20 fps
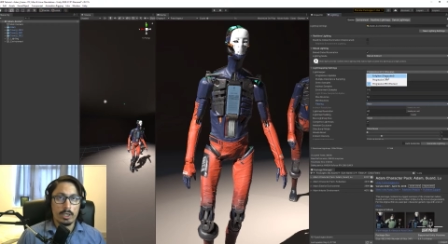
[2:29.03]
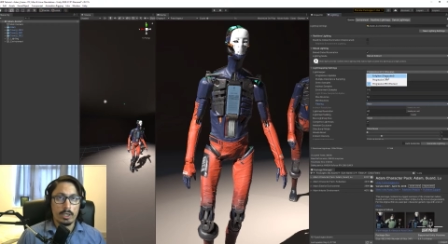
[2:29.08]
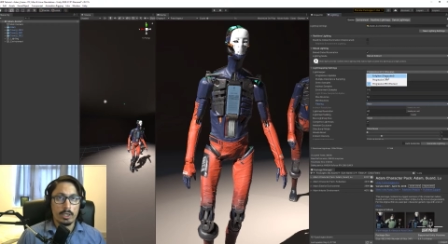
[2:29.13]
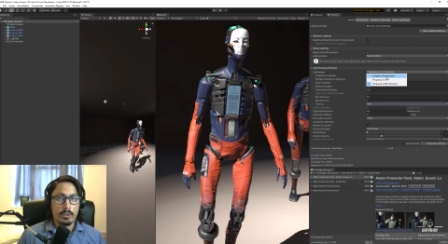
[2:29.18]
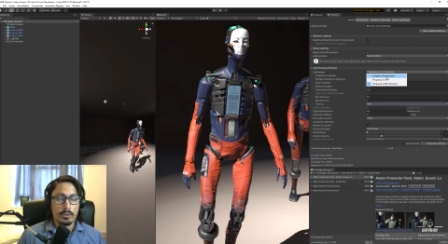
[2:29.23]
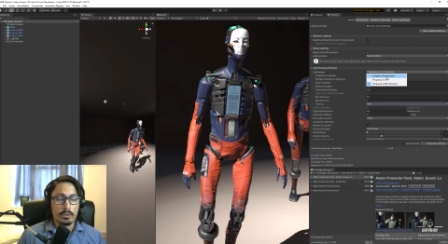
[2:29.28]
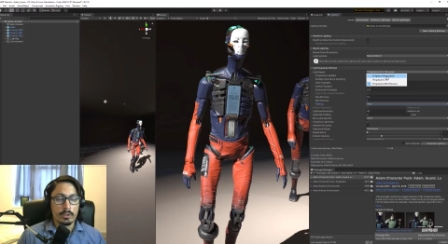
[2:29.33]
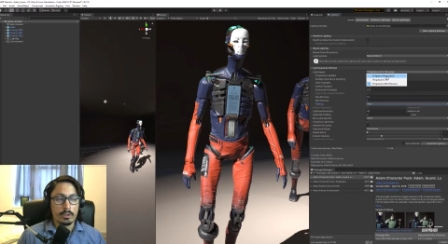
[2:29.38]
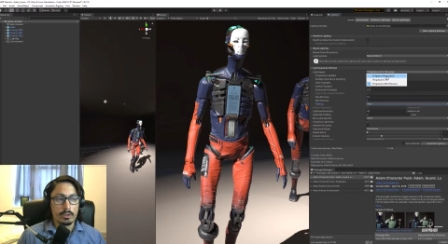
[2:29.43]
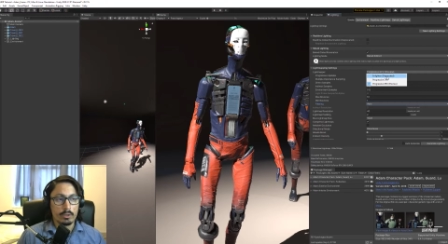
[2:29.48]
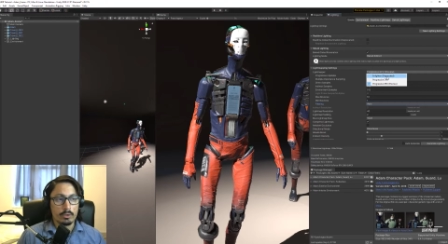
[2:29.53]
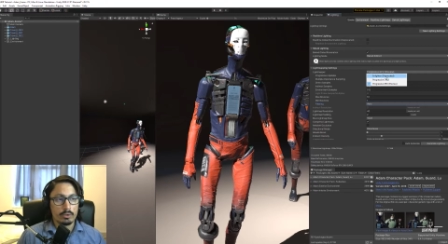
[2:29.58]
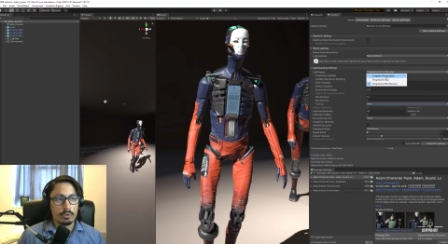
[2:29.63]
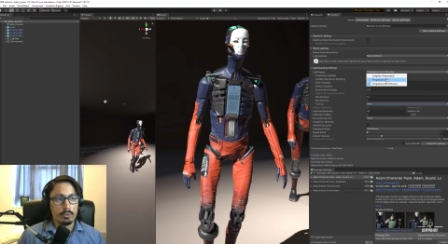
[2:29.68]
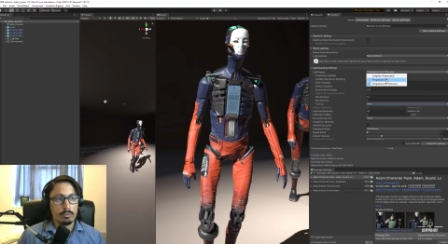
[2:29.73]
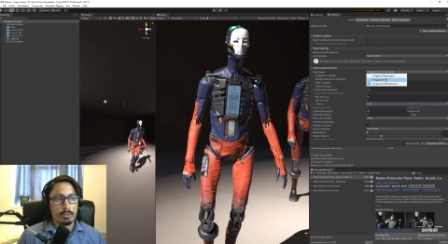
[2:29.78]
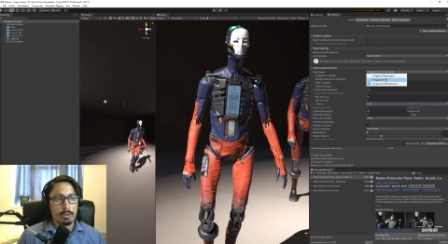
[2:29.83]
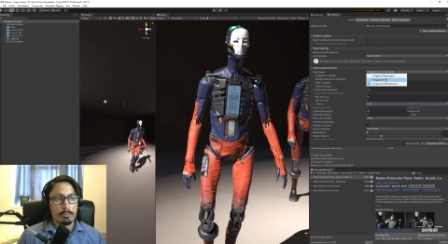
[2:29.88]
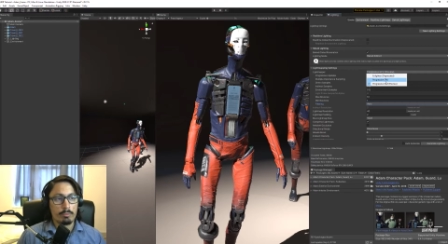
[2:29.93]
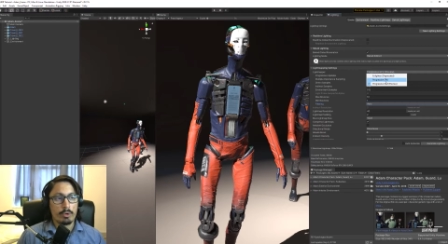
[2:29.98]
Uh, you can go
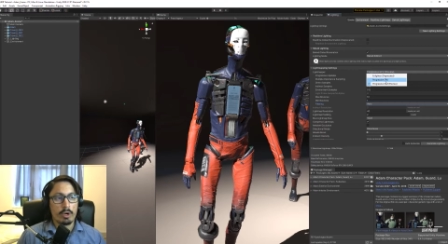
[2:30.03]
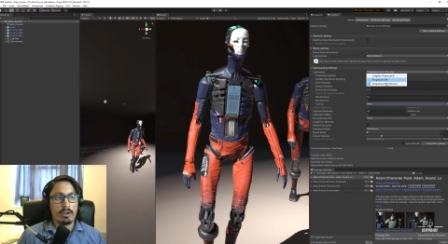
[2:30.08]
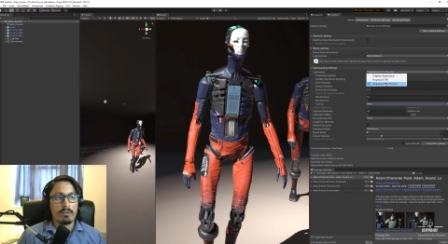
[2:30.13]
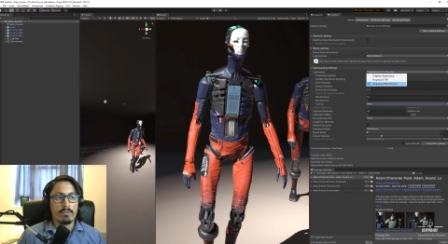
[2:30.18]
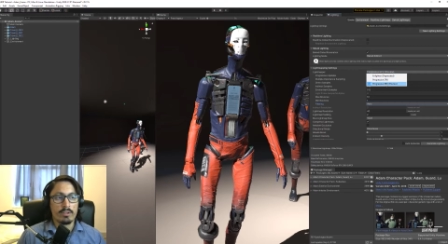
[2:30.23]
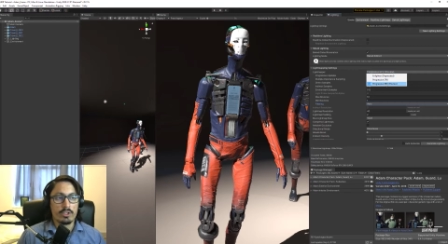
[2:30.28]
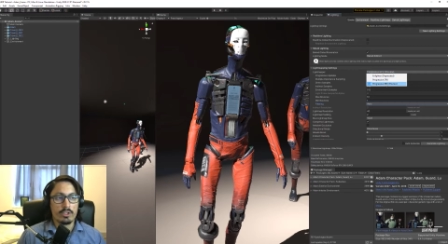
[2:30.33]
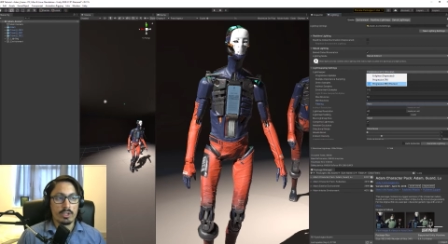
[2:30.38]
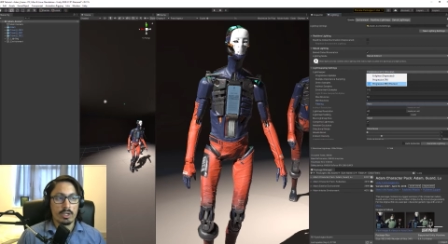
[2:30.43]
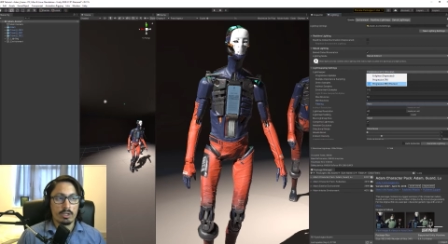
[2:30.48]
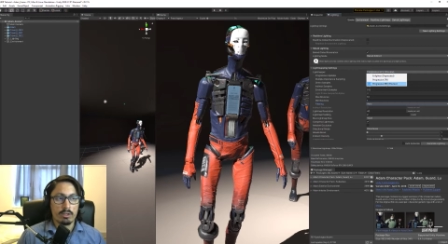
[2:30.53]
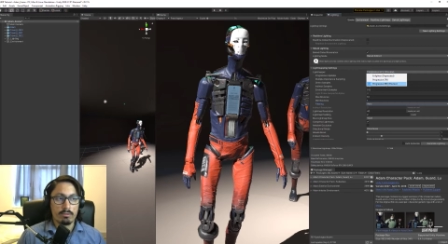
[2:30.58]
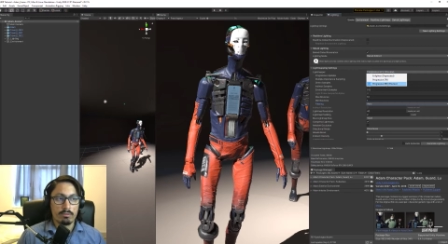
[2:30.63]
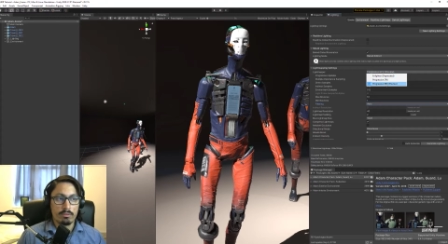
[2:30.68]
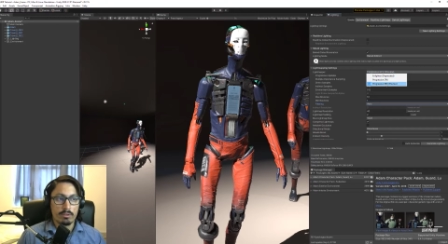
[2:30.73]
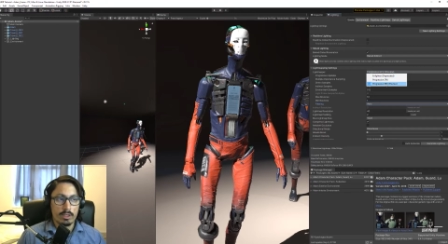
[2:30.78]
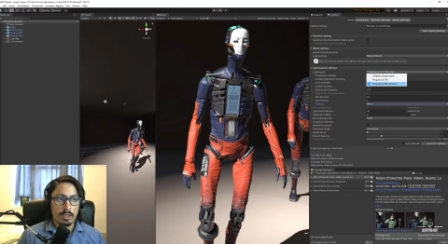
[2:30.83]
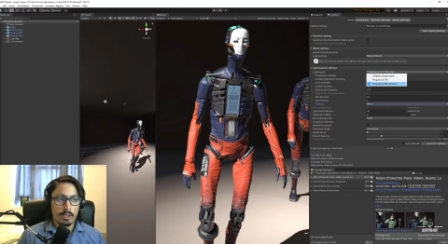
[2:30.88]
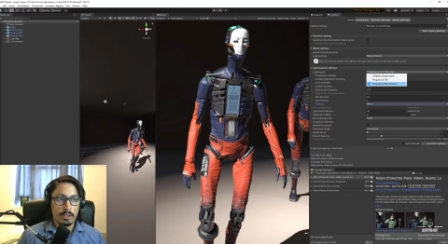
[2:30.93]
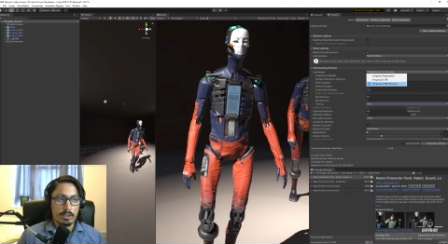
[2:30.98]
to my private channel
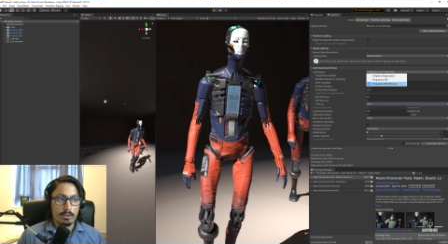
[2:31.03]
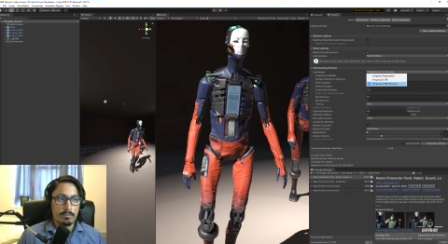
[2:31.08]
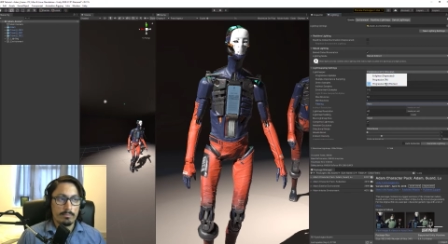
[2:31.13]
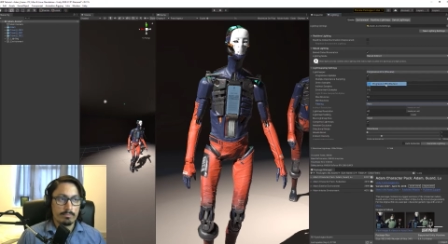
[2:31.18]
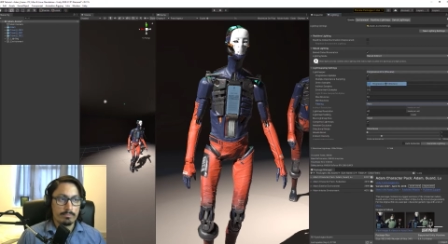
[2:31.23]
for that.